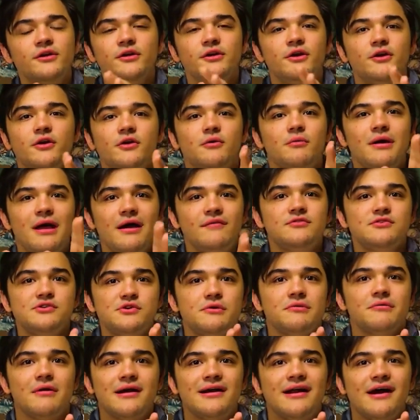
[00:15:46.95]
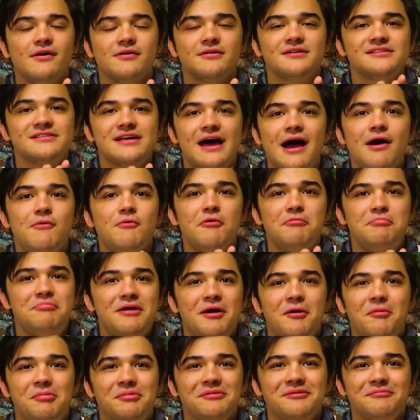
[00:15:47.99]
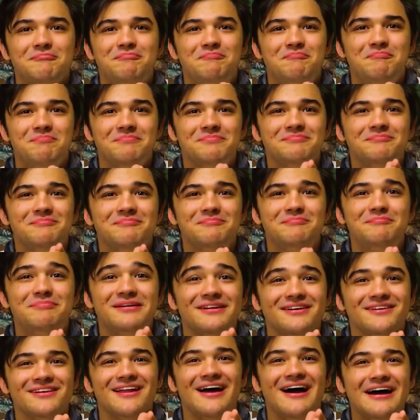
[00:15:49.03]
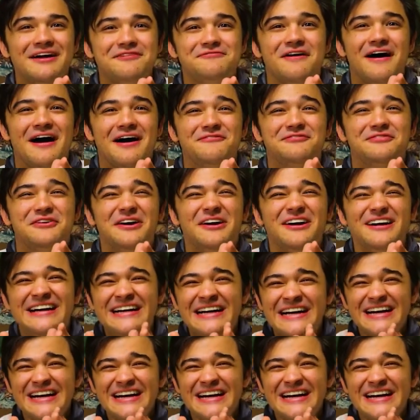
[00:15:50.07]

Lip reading: Well, no, we have to do it right now because I won't be able to be alive after.